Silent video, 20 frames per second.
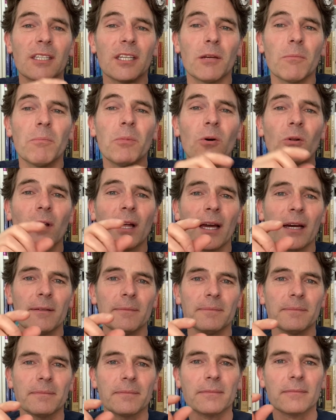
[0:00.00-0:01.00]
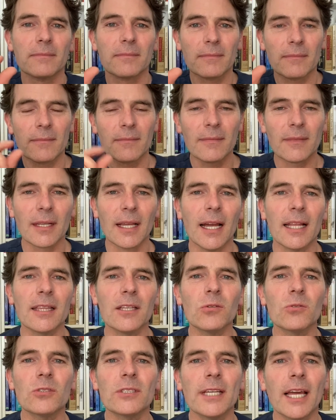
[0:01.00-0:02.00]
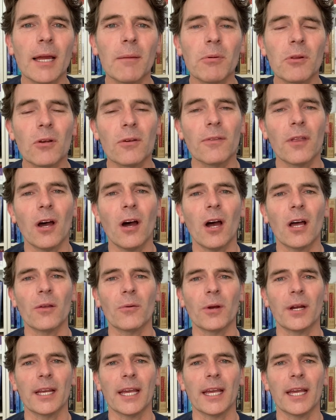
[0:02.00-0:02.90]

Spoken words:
and you pull out a little sample of the hyaluronic